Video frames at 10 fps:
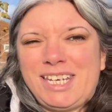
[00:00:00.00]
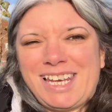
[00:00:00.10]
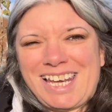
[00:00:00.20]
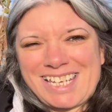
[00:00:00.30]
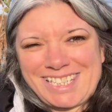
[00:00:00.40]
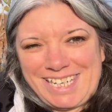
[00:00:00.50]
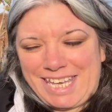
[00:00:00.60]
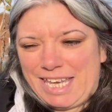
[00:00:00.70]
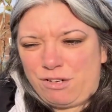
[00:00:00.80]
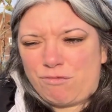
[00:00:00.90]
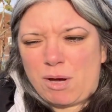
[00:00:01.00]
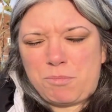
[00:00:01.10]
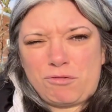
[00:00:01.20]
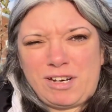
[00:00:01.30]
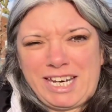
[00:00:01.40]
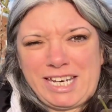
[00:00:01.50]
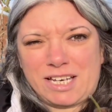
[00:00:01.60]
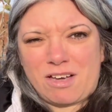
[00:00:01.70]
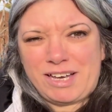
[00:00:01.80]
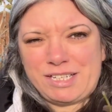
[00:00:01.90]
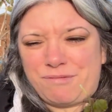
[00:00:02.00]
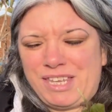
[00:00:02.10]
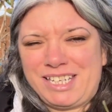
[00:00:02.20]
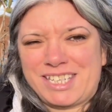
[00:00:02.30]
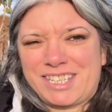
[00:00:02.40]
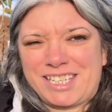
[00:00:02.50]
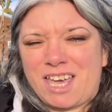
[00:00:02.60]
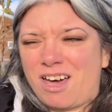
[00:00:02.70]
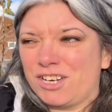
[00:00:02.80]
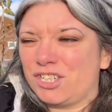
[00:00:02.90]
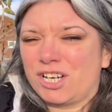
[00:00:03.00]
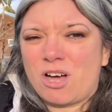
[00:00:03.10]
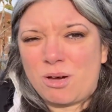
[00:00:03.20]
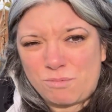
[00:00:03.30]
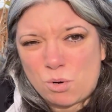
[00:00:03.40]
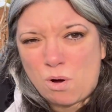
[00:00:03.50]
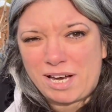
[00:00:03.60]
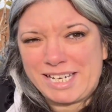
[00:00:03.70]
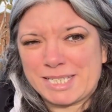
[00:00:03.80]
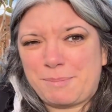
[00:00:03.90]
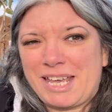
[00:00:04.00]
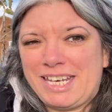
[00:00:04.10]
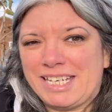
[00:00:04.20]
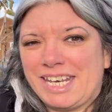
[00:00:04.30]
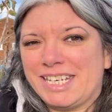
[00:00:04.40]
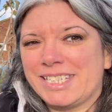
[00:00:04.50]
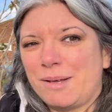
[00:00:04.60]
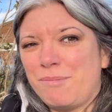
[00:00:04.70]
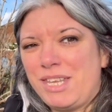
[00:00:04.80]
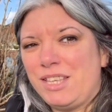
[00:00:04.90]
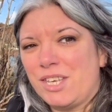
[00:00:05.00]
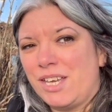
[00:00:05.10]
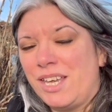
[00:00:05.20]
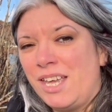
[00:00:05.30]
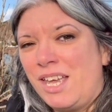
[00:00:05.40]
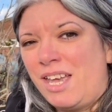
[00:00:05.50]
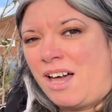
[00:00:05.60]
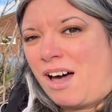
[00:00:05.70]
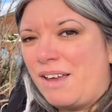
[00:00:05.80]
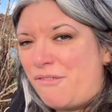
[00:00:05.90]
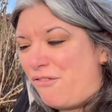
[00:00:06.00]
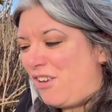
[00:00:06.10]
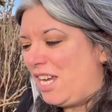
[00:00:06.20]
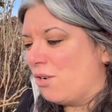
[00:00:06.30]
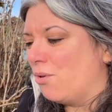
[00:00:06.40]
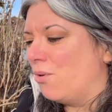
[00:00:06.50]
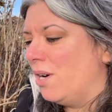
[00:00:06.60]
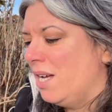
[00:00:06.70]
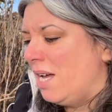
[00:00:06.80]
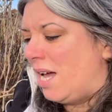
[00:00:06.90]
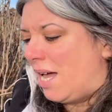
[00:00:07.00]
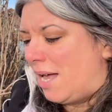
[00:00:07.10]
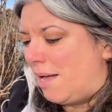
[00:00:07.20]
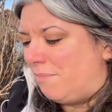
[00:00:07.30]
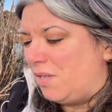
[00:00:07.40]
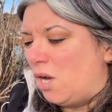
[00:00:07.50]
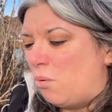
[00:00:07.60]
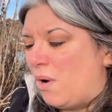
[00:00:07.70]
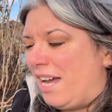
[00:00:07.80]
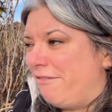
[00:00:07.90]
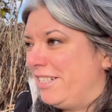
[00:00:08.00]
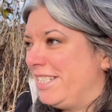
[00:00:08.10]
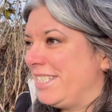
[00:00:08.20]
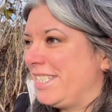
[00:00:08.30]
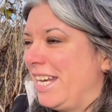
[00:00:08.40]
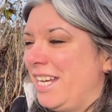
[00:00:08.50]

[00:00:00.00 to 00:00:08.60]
elasticy, rubbery kind of thing to the touch. I can't quite explain it. It's something that I feel. Whereas